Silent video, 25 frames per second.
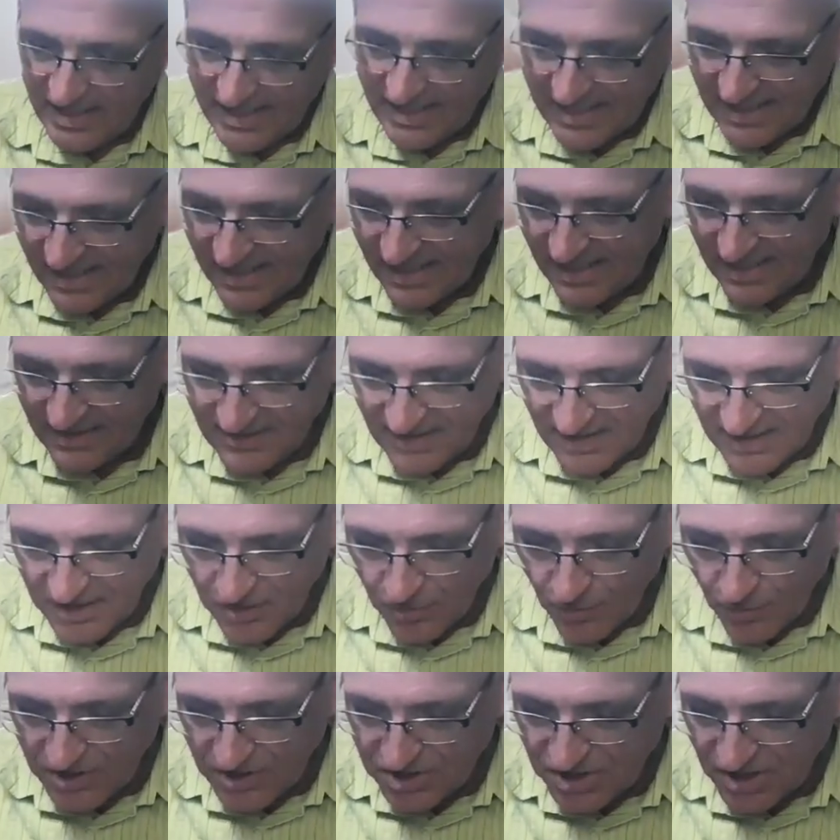I can get an
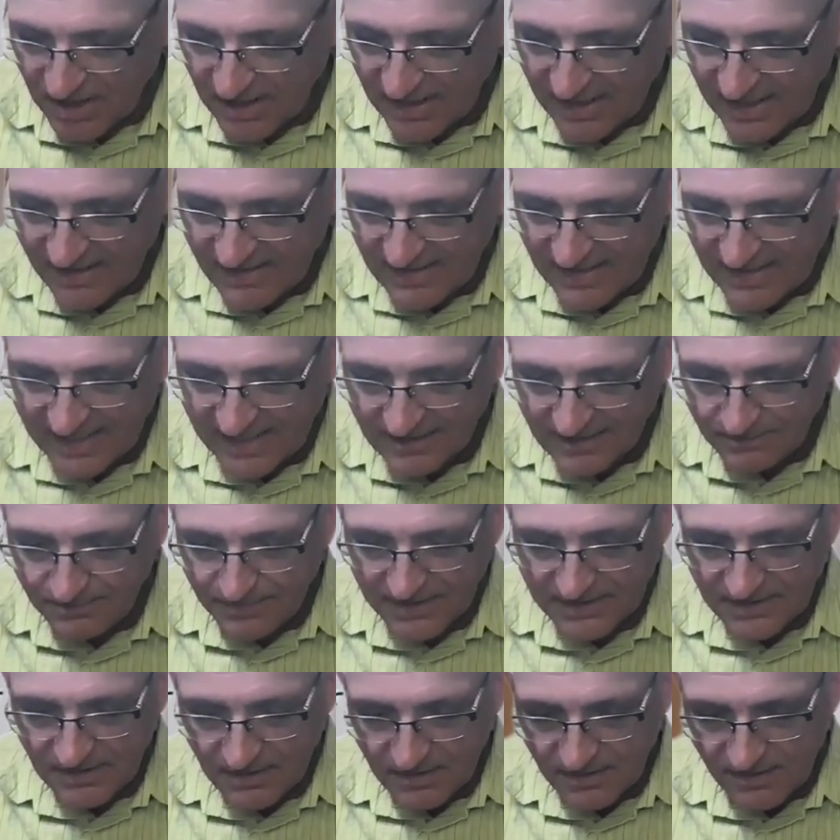equation like that,
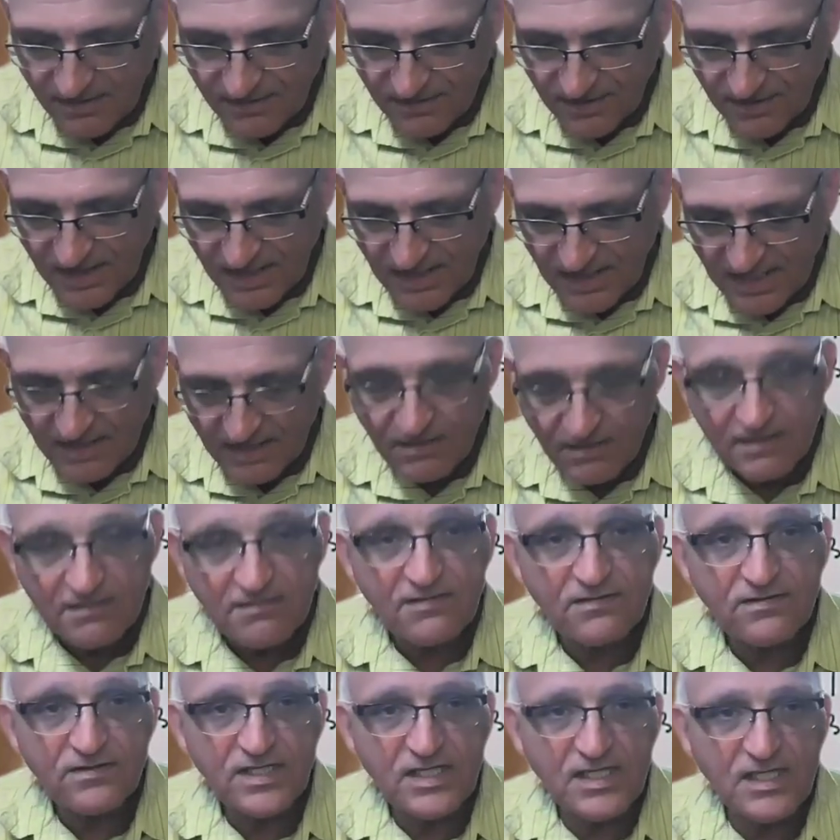but the 3 and the
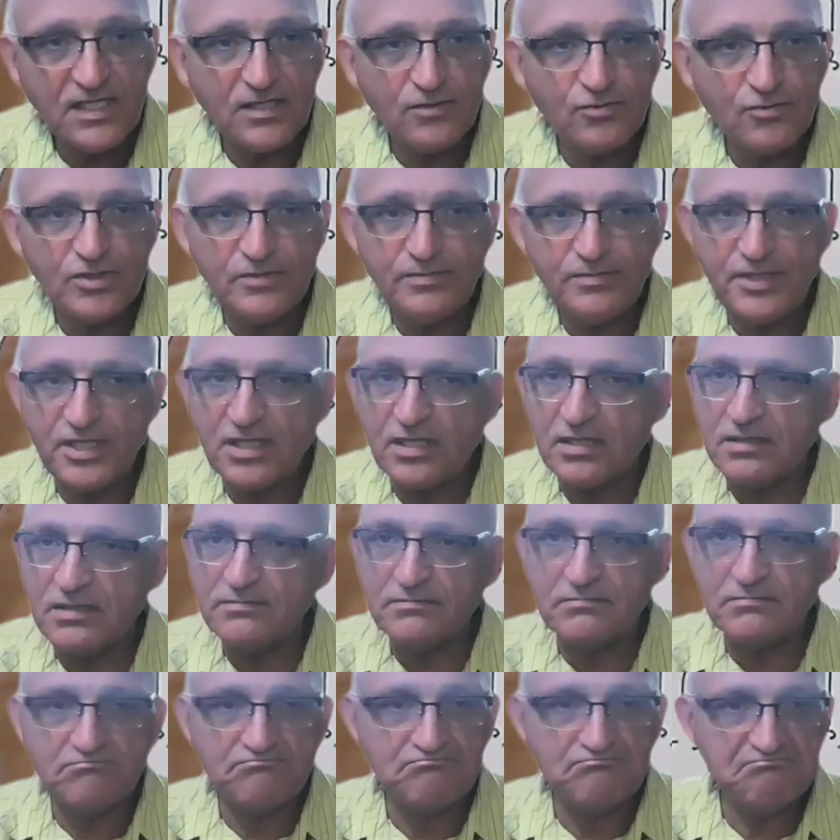3 would
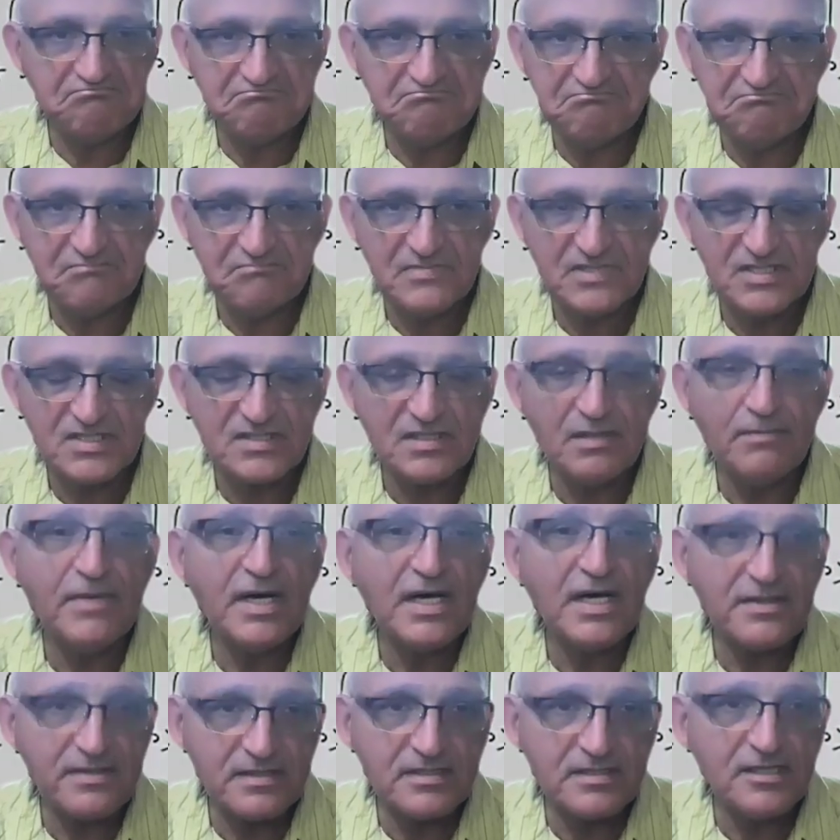become some
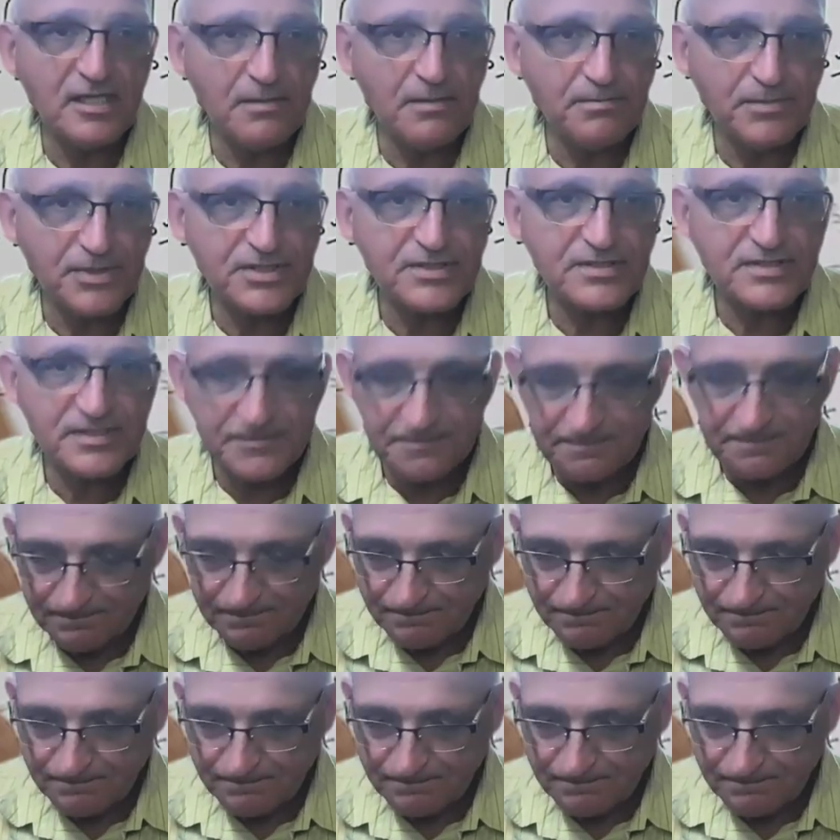other numbers,